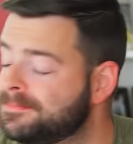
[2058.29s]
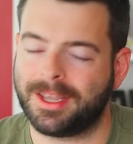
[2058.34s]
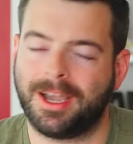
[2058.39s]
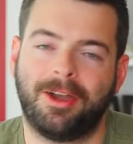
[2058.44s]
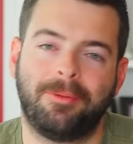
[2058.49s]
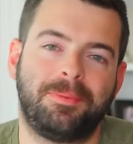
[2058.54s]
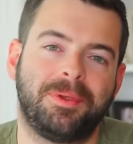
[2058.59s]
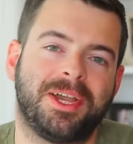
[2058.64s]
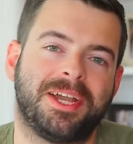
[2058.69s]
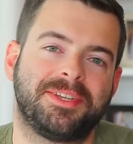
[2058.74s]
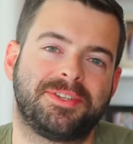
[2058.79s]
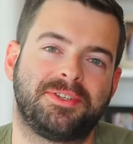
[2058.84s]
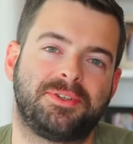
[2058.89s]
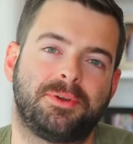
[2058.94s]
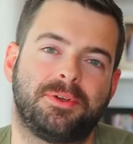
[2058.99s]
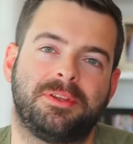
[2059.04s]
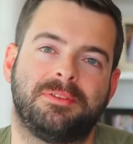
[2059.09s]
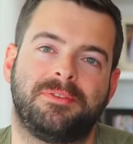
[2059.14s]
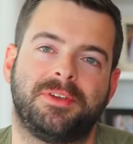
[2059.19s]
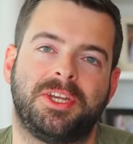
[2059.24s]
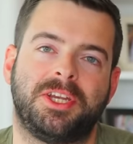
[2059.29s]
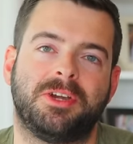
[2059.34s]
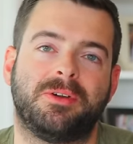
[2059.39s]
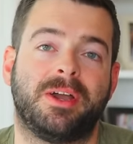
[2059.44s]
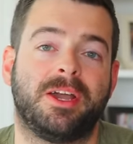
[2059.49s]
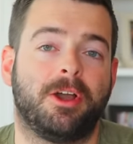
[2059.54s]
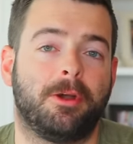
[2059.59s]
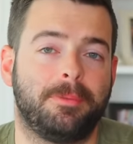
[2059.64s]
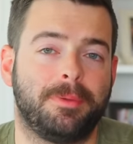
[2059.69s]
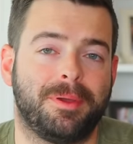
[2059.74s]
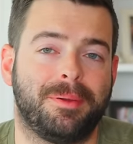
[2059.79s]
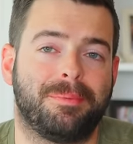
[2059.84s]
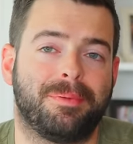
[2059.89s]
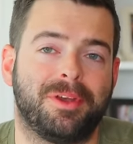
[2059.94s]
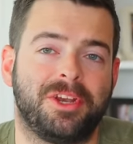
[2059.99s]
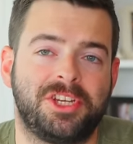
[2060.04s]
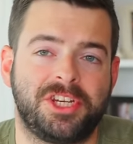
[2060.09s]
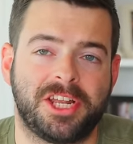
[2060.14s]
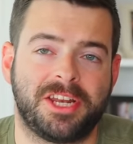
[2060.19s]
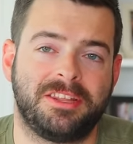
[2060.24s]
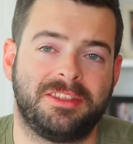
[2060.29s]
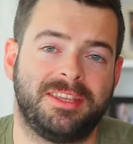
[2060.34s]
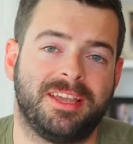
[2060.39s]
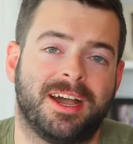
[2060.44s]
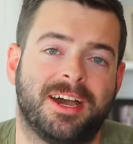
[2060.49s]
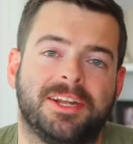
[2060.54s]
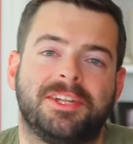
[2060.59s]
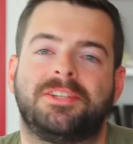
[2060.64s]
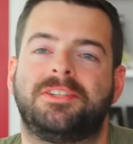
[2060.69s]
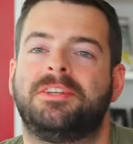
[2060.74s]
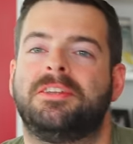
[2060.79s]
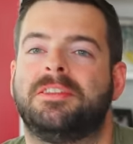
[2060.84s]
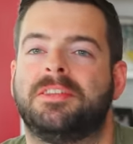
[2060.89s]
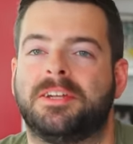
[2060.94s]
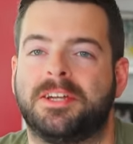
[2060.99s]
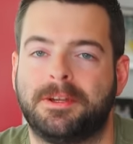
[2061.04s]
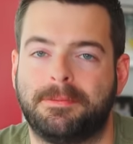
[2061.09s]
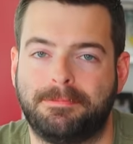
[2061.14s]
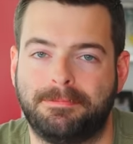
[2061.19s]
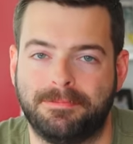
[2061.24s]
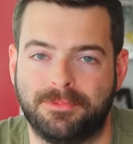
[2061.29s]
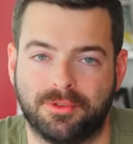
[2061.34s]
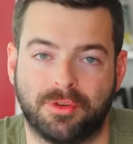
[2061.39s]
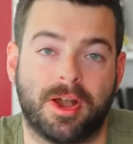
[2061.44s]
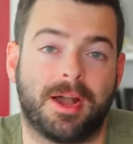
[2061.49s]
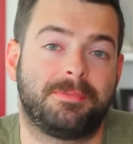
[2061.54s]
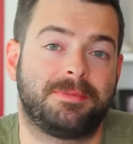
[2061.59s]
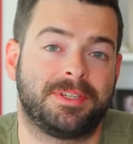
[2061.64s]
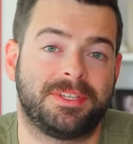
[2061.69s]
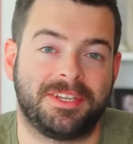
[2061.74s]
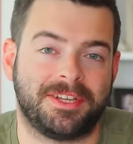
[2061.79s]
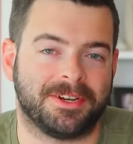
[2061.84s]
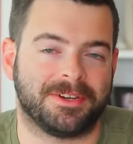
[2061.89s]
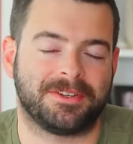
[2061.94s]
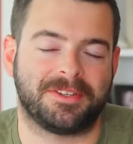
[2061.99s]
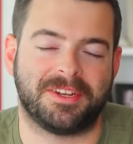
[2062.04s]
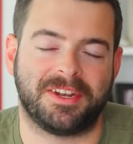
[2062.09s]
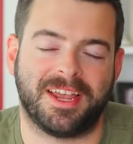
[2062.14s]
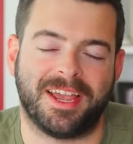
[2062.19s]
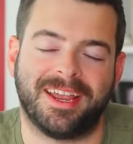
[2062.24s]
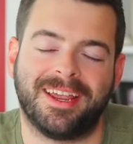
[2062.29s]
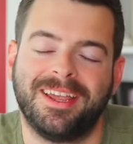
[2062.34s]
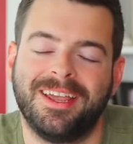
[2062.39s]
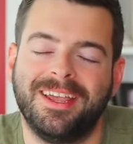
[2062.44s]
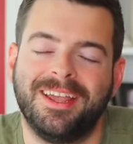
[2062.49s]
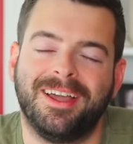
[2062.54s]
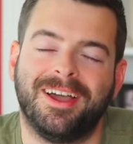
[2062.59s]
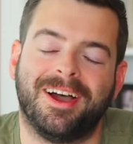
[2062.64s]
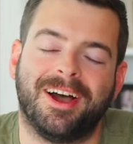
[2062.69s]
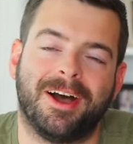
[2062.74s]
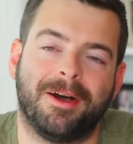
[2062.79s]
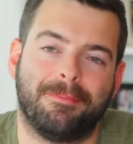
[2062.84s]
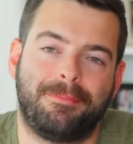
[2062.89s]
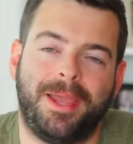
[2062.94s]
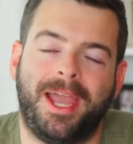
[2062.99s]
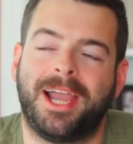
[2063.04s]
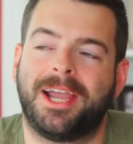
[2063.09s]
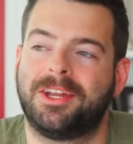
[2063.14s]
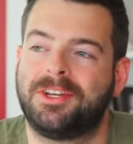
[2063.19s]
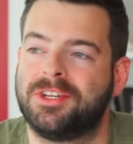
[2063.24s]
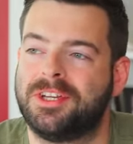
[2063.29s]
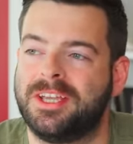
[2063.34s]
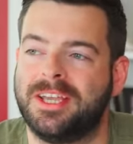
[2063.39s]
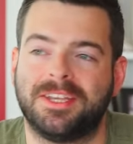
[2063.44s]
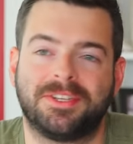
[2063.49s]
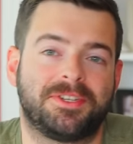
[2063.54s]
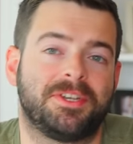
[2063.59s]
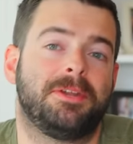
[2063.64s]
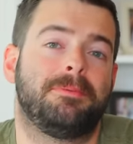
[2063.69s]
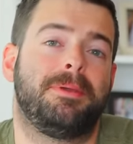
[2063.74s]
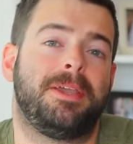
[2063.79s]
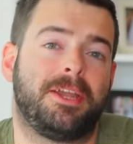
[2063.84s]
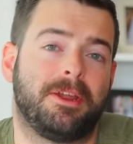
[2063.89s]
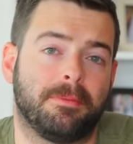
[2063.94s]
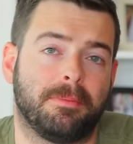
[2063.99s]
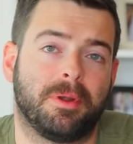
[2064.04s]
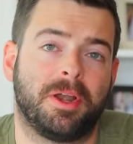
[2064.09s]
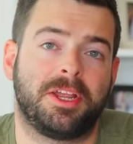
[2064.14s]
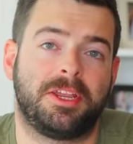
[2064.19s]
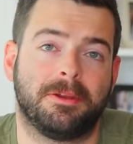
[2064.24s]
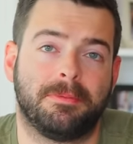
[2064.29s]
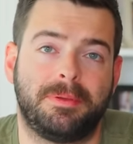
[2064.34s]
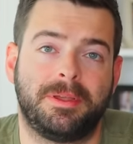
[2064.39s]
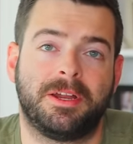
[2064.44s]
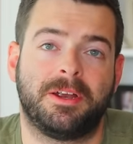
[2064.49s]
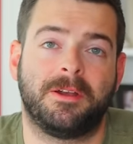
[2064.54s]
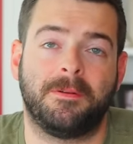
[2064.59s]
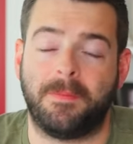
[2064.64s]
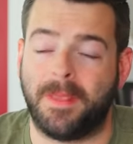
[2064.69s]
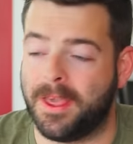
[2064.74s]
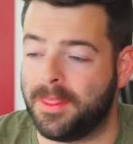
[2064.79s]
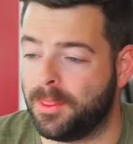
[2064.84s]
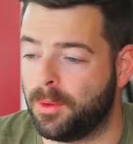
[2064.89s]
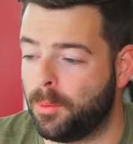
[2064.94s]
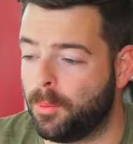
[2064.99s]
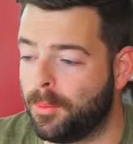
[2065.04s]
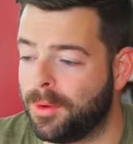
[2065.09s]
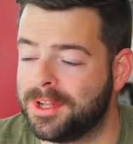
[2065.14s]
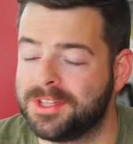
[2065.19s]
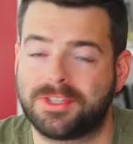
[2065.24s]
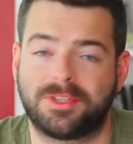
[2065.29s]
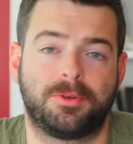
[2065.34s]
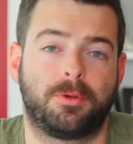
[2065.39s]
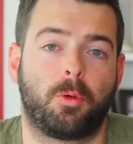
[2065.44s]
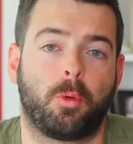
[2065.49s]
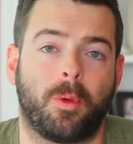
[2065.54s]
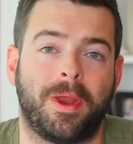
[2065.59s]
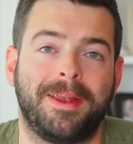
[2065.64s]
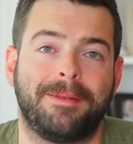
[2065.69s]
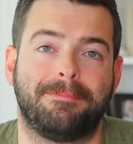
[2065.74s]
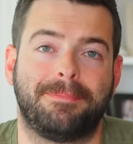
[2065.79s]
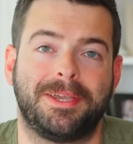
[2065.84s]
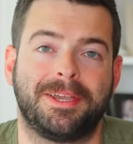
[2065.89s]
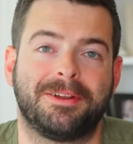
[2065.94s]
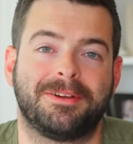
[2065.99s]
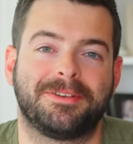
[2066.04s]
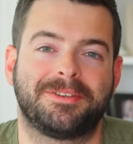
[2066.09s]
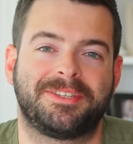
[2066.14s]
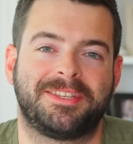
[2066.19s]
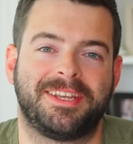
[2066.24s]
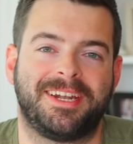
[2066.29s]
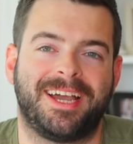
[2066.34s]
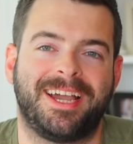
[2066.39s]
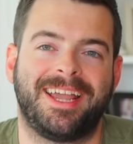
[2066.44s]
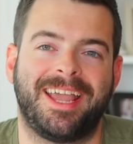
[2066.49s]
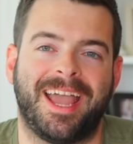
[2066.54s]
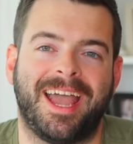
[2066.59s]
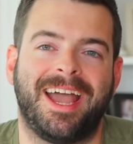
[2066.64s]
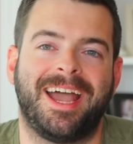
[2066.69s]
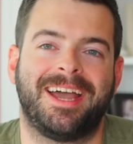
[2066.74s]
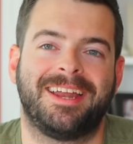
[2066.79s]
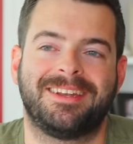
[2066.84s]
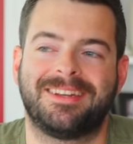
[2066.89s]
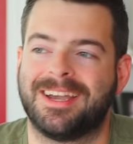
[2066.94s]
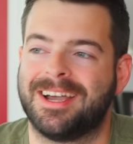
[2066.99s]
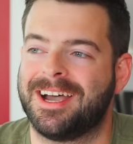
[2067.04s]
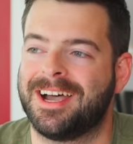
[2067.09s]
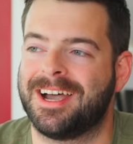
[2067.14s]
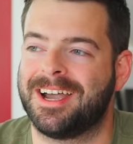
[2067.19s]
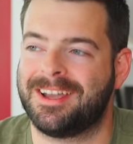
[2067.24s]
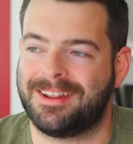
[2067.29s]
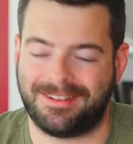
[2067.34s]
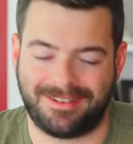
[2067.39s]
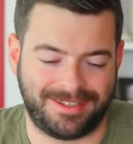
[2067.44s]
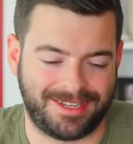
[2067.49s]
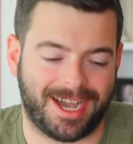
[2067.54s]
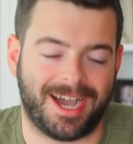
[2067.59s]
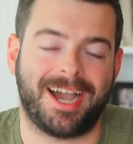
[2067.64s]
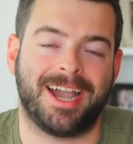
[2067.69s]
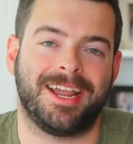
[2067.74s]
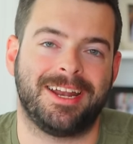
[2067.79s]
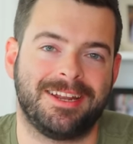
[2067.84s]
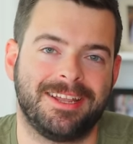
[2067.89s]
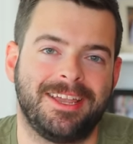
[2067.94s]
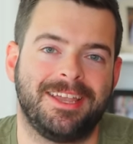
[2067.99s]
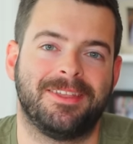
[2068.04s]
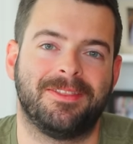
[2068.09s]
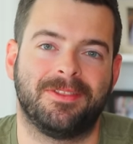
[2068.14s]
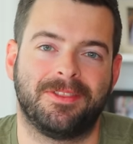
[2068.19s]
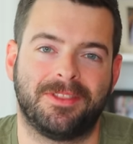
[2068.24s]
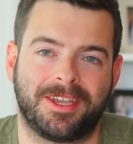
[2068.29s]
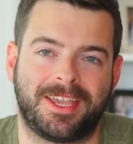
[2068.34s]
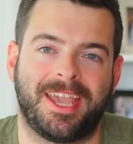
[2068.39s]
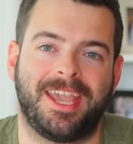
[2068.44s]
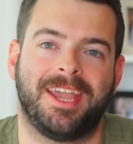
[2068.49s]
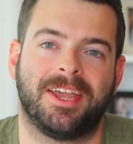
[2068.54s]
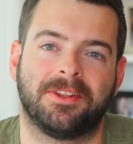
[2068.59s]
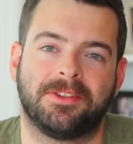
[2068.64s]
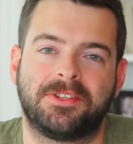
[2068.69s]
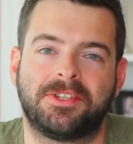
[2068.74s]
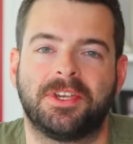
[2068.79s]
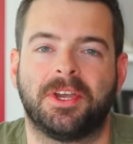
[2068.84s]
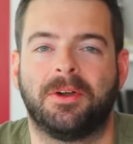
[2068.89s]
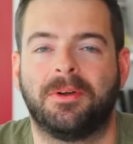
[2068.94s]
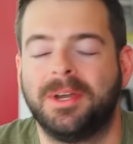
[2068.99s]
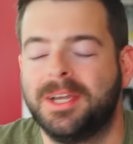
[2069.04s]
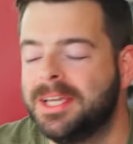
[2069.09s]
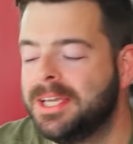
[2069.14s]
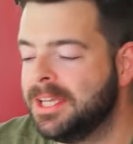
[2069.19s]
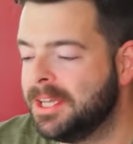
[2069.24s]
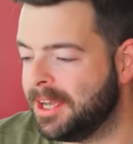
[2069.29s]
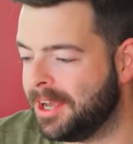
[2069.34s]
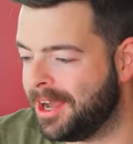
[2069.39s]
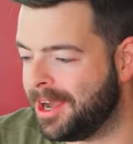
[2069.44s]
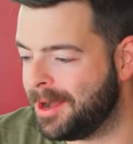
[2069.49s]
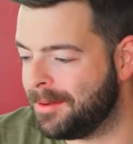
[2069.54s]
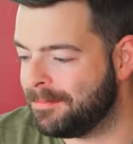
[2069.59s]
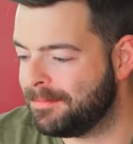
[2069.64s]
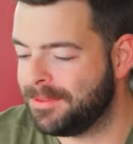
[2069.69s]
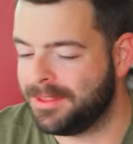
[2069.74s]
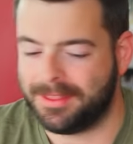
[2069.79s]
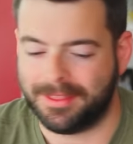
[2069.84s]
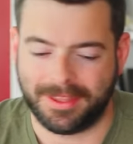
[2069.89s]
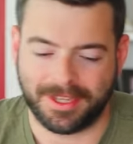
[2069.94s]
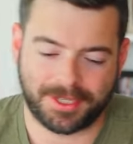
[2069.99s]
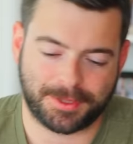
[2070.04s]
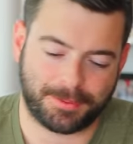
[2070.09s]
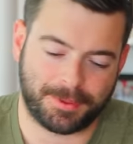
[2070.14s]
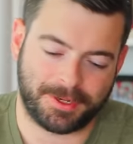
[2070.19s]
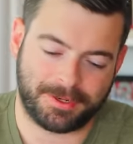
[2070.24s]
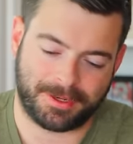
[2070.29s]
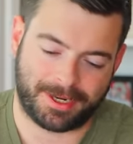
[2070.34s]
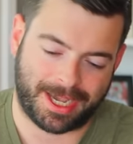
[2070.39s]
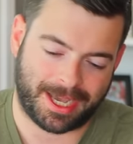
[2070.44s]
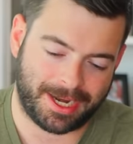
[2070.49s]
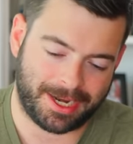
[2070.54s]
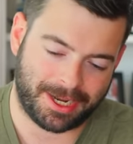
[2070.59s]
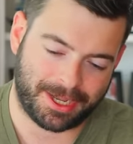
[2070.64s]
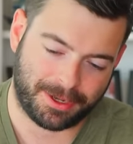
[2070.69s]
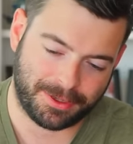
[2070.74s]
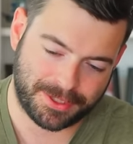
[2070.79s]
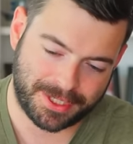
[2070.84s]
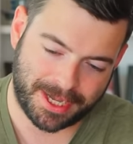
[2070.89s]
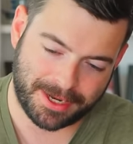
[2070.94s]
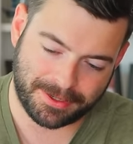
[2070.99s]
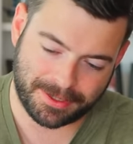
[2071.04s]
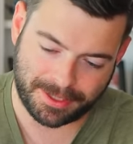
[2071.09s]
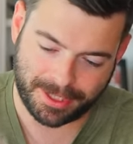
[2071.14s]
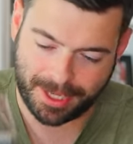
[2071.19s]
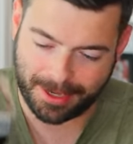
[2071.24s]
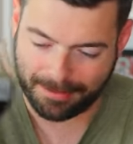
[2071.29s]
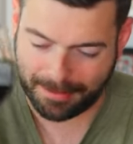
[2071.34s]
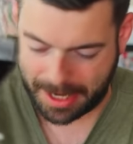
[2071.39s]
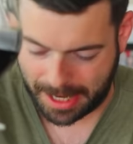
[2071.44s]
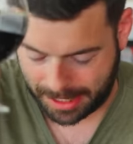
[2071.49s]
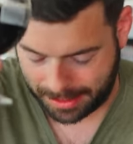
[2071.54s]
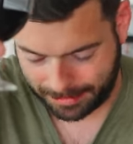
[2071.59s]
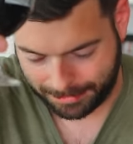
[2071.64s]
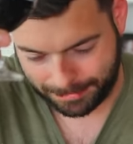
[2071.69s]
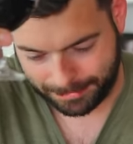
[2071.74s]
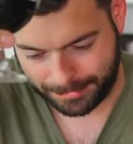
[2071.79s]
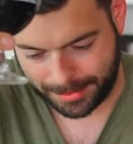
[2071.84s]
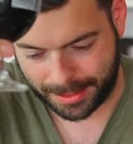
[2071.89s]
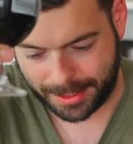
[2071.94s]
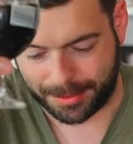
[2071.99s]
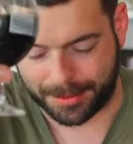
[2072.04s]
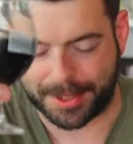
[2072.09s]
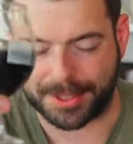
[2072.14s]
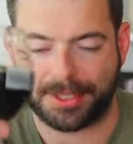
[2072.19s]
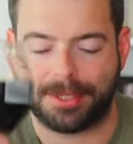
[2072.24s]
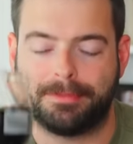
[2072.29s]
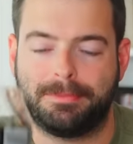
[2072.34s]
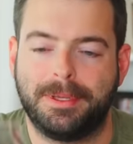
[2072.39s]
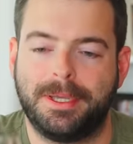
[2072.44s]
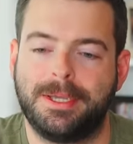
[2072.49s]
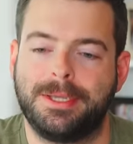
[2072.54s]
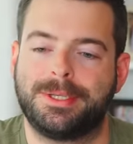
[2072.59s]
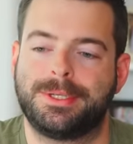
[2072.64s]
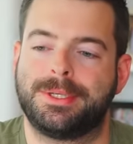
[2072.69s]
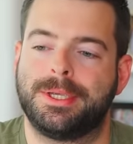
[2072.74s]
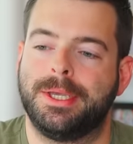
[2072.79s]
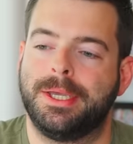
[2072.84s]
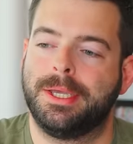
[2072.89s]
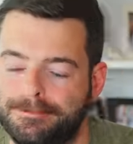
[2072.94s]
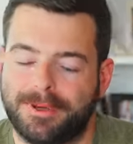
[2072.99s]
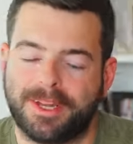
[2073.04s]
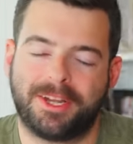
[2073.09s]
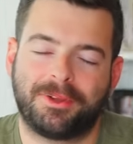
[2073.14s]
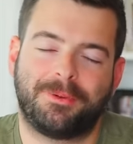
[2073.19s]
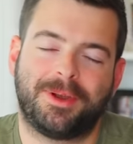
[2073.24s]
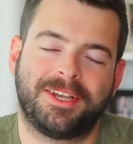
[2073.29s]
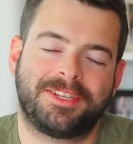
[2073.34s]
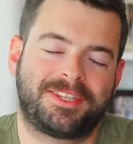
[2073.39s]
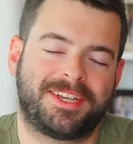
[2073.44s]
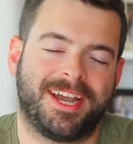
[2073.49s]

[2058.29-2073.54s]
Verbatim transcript: I hope you guys enjoyed the video. I hope you appreciated the honesty that I dropped here today. Uh, packaging is gonna make or break your beer, and the once great beers that I had uh, died in the can. So um, this one kind of goes out to them. May they rest in peace. But otherwise,